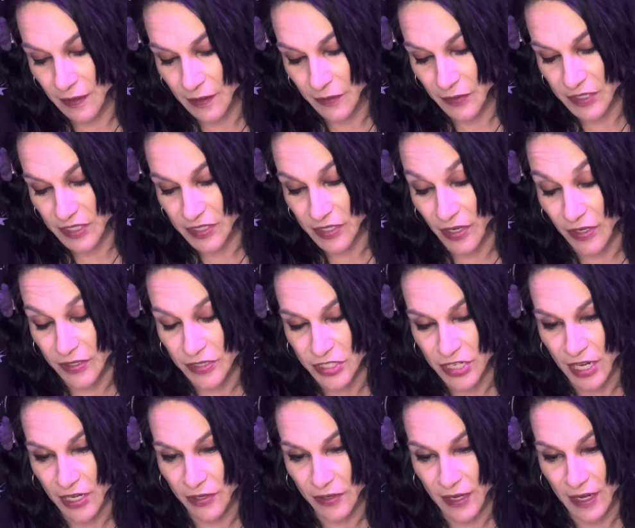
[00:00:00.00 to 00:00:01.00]
which is heart
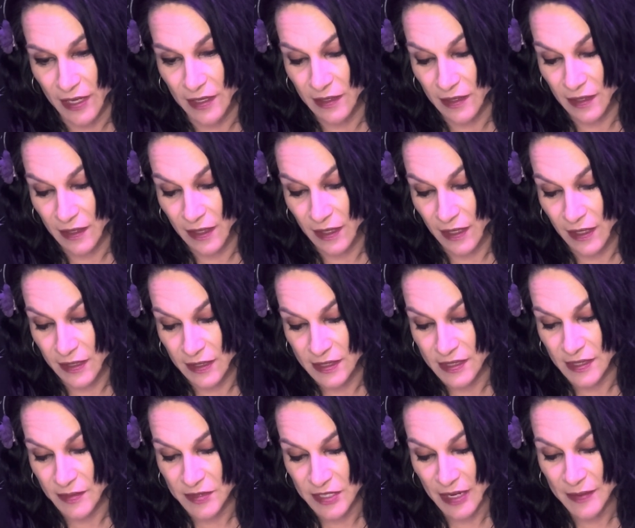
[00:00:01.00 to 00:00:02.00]
chakra.
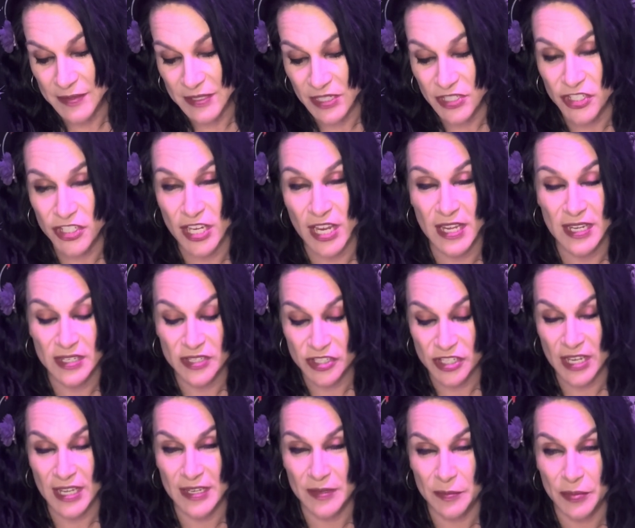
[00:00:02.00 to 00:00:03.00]
Sometimes a change
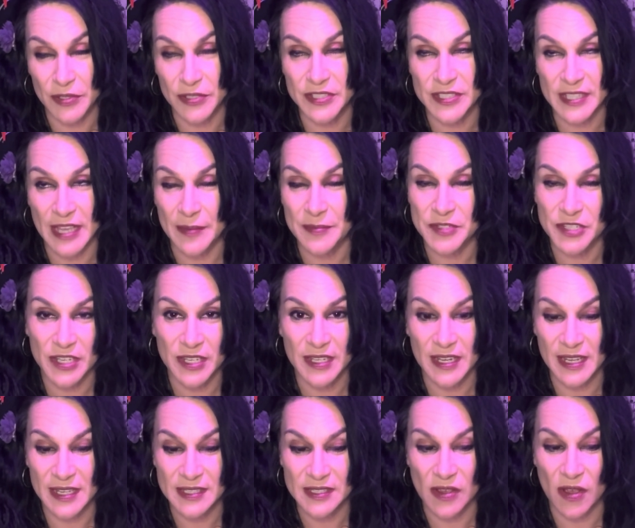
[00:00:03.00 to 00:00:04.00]
in perception
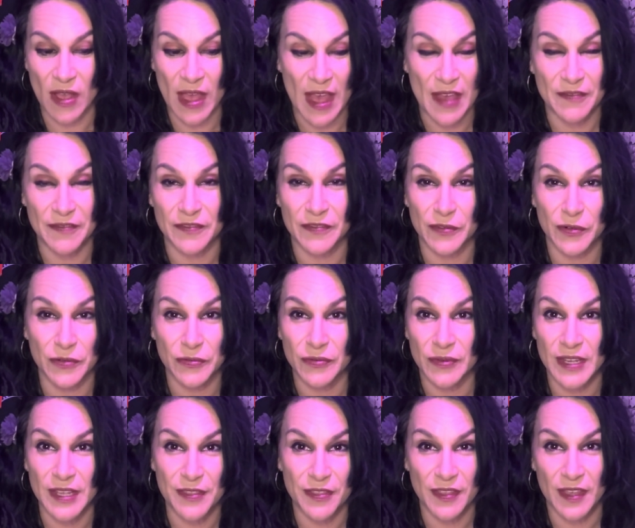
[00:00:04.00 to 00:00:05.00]
is
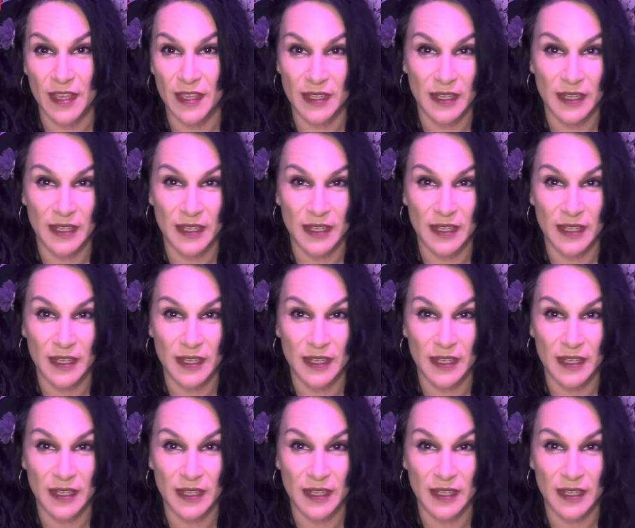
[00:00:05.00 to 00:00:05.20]
everything,